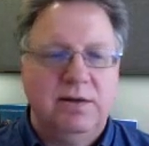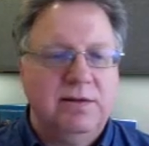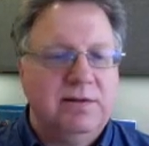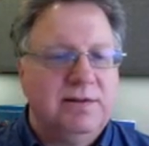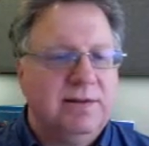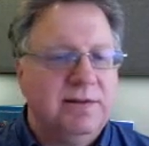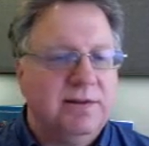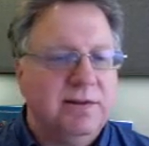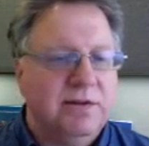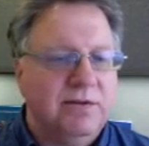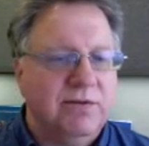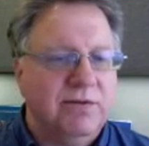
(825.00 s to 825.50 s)

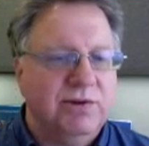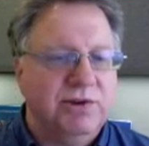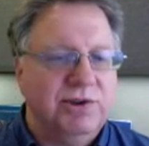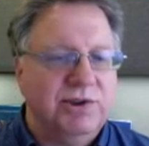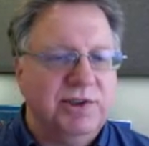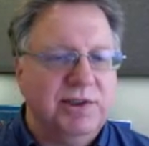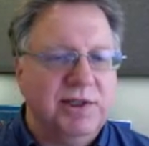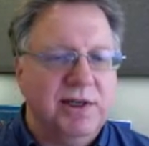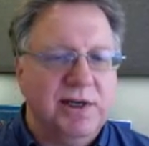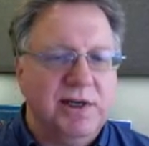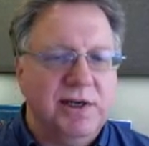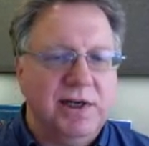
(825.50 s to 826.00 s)

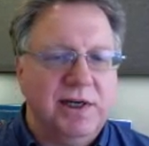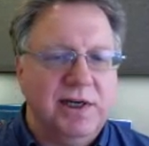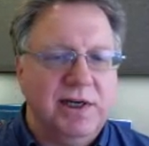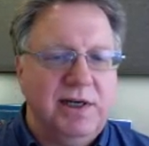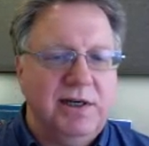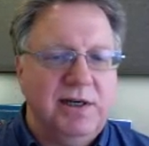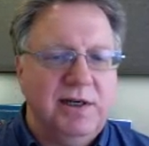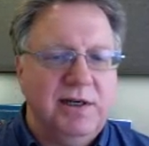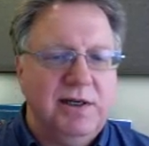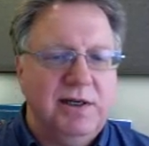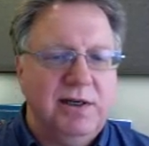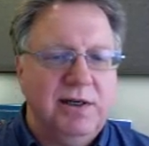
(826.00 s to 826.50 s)

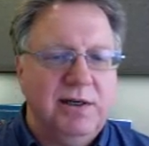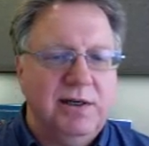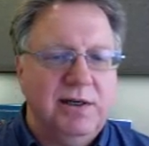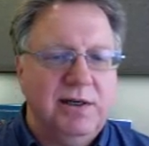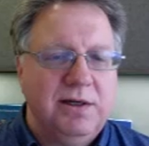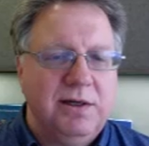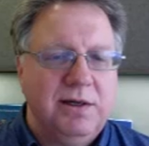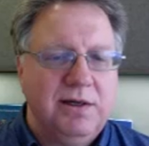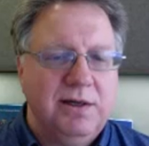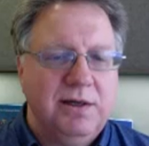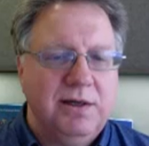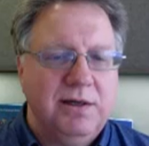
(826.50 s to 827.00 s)
Silverstein.
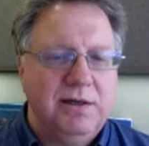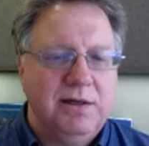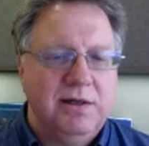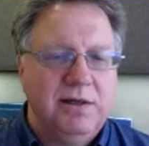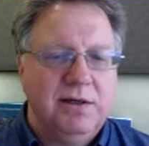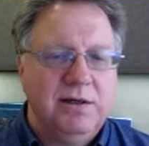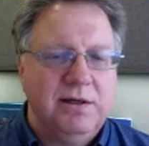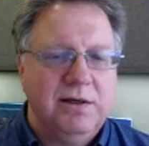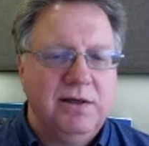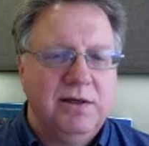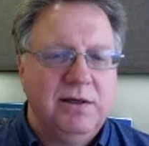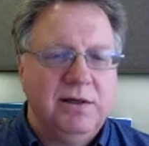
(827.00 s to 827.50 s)

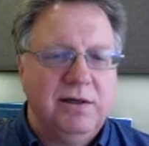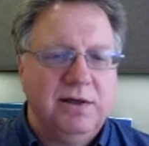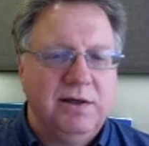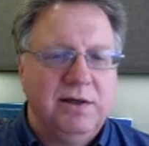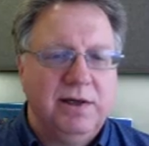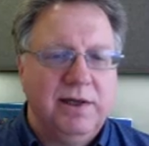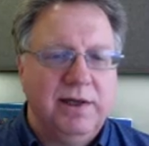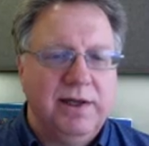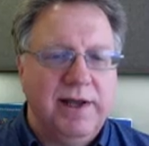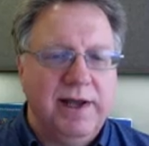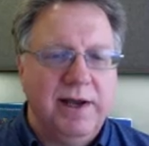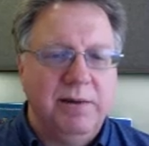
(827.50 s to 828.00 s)

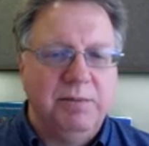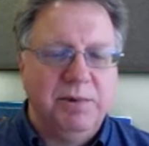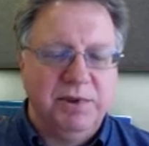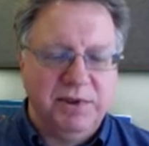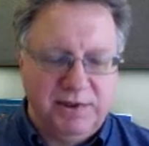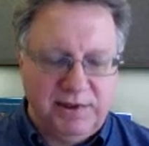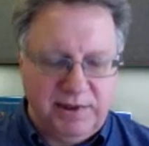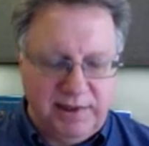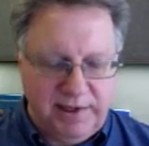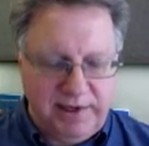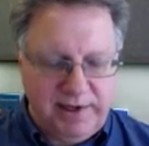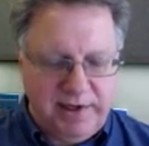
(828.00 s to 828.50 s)
He
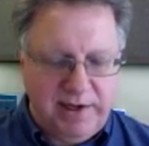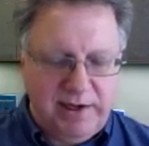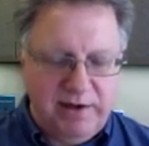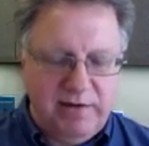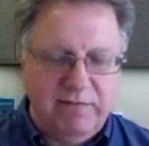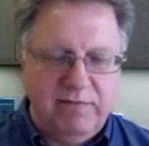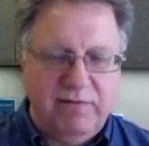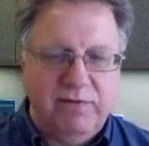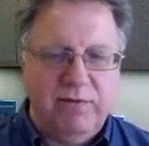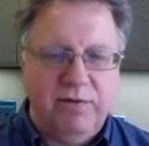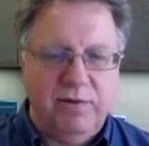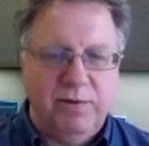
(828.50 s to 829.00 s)
happens to
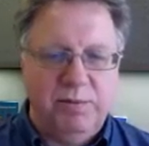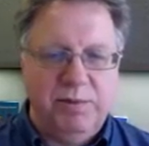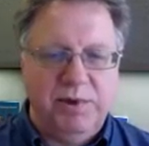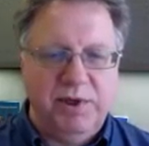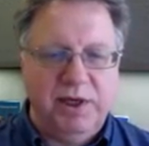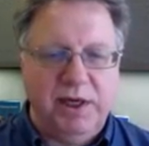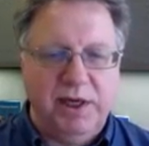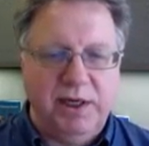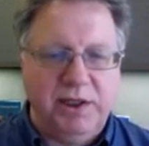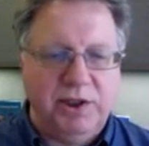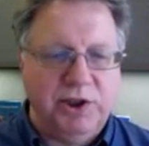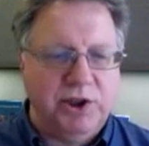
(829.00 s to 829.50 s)
have a
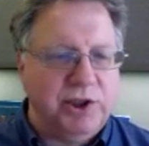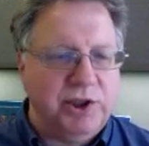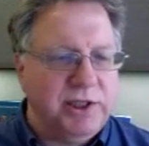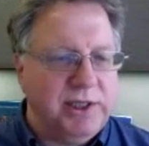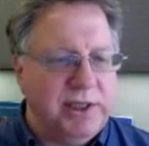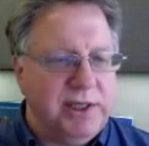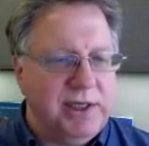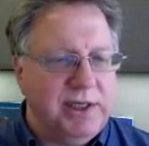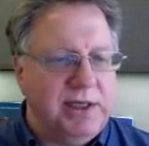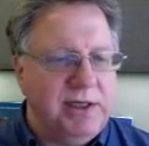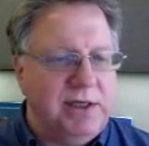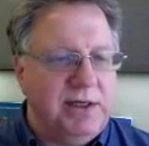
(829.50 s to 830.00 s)

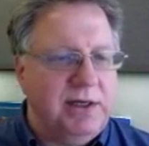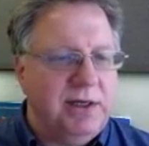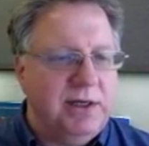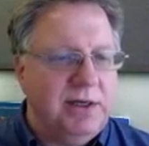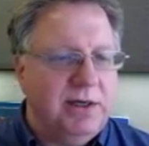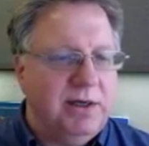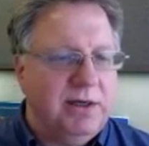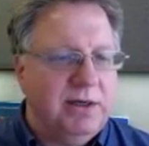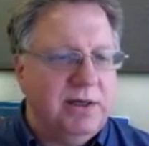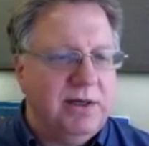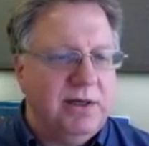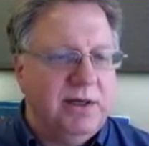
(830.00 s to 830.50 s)
PhD.
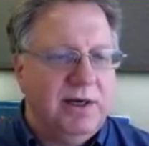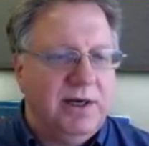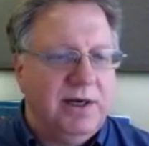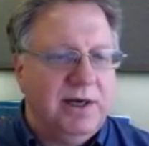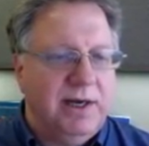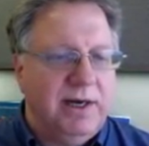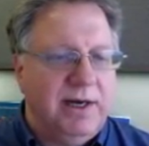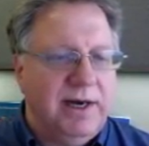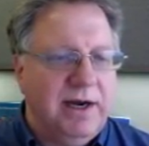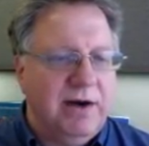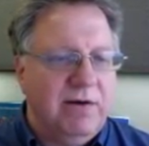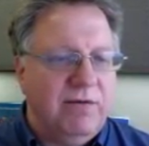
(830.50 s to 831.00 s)

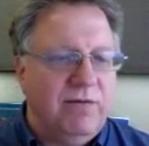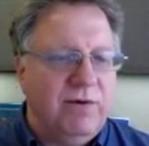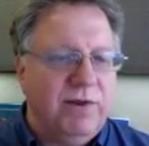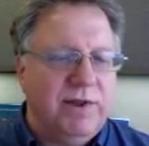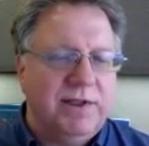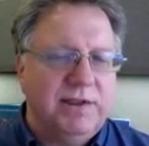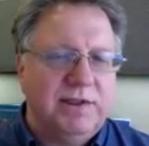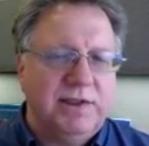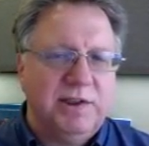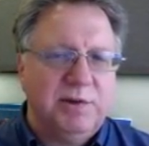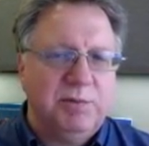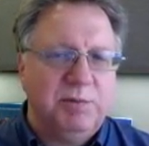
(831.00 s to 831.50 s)
Now for
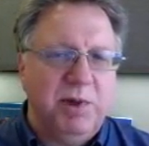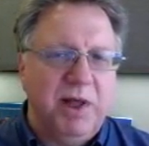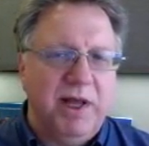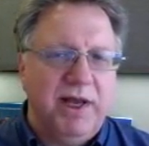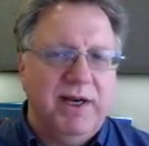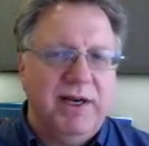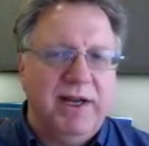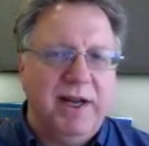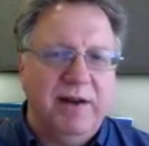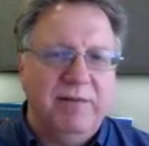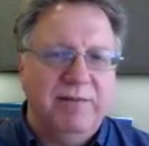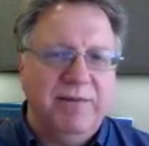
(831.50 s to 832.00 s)
the display
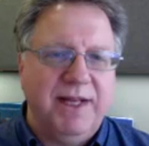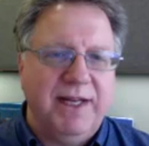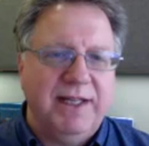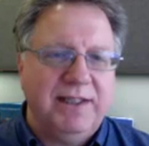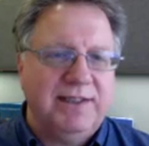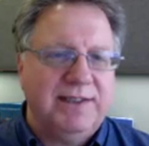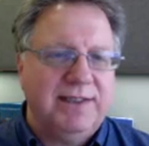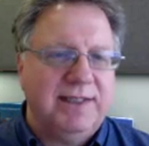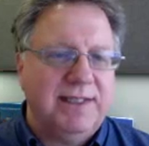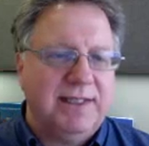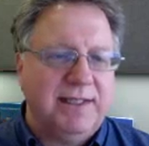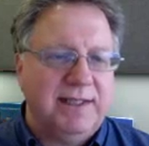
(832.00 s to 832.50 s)
name,
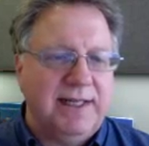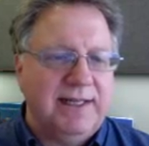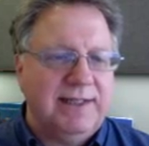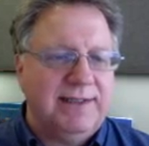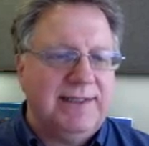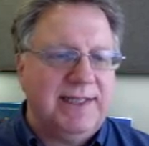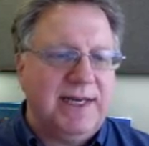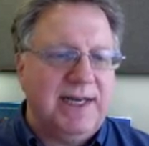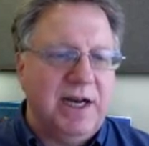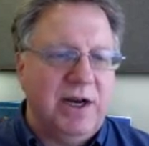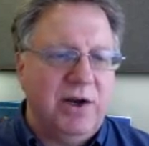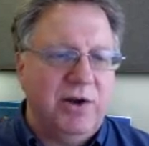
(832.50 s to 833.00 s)

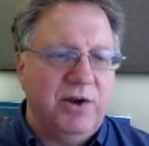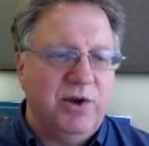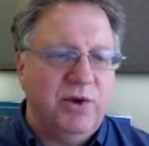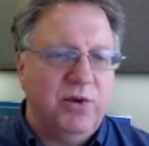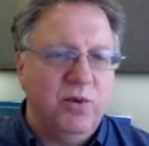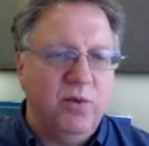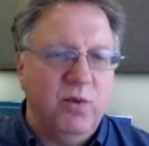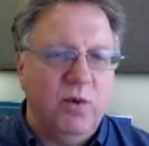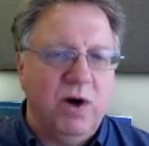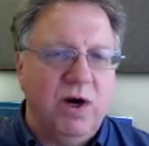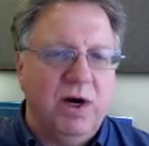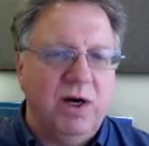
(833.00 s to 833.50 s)
that's how
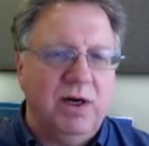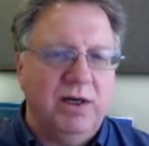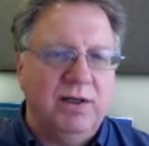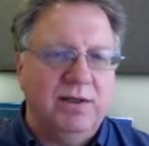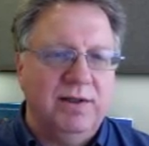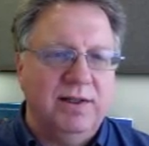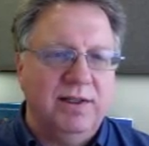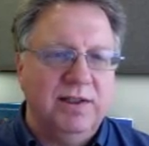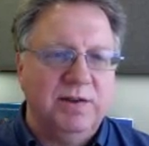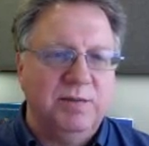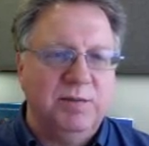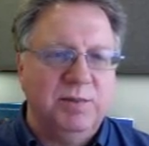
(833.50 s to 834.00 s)
you
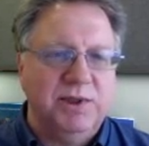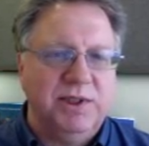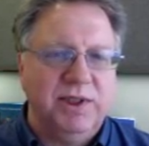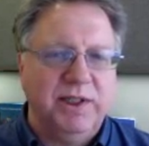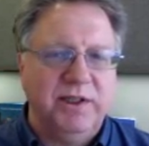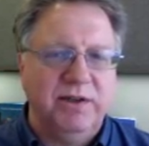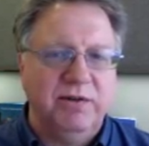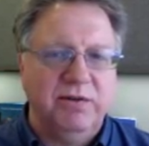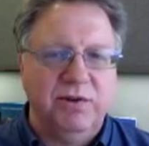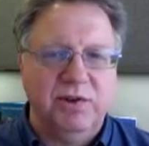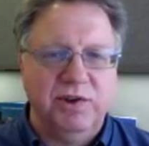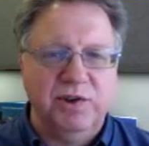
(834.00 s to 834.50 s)
want this
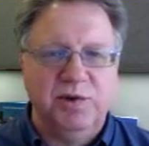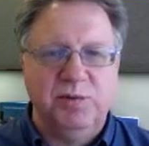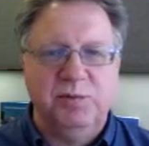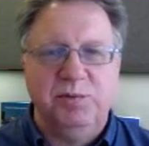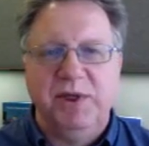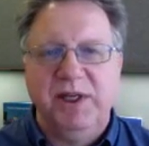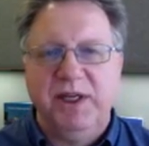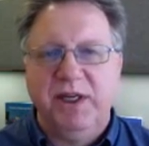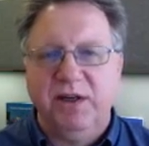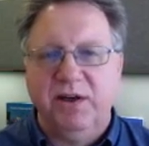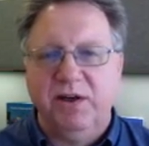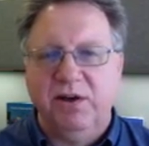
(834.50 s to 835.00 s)
particular
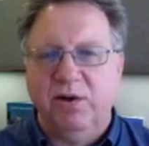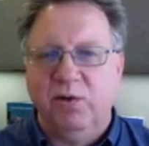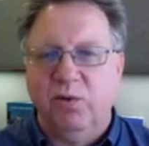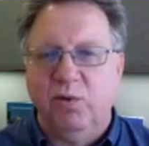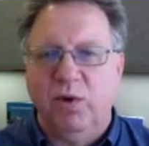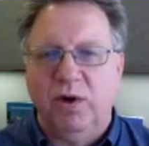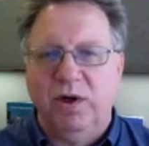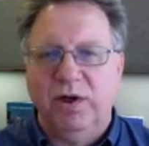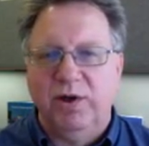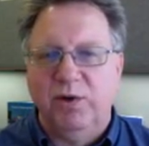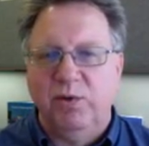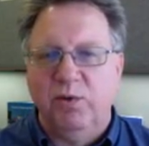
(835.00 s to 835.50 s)
speaker,
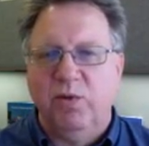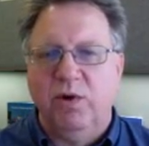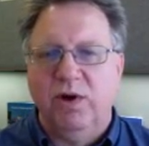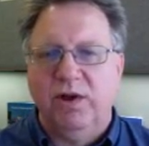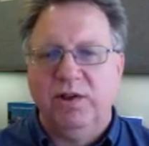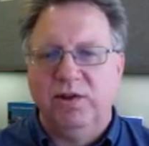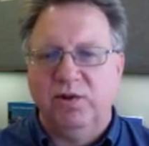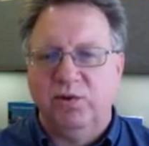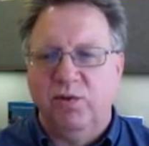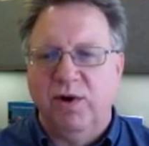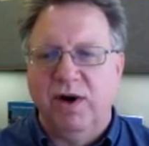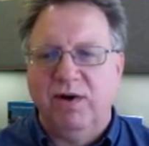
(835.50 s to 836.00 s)
what you
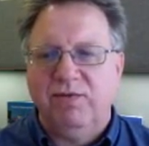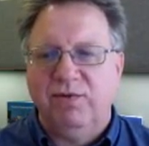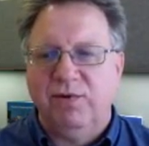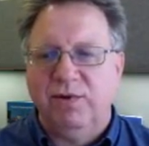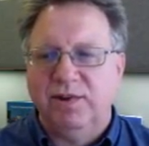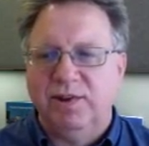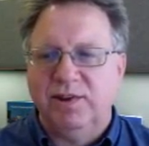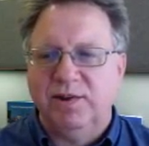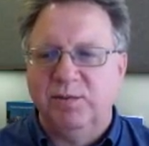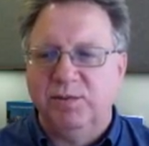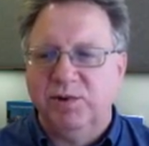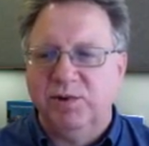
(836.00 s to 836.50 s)
want to
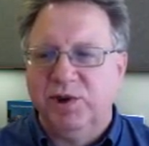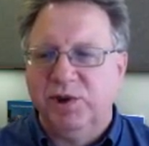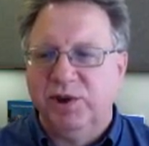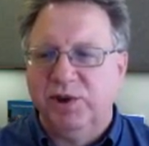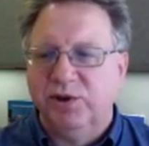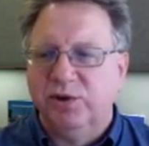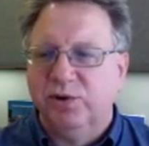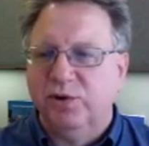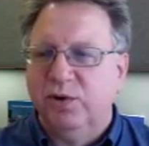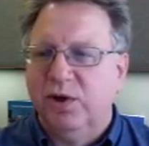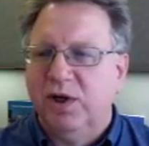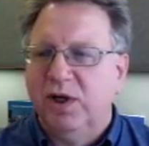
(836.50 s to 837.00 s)
reference him
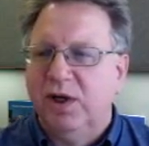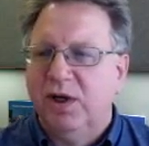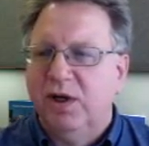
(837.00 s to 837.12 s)
to.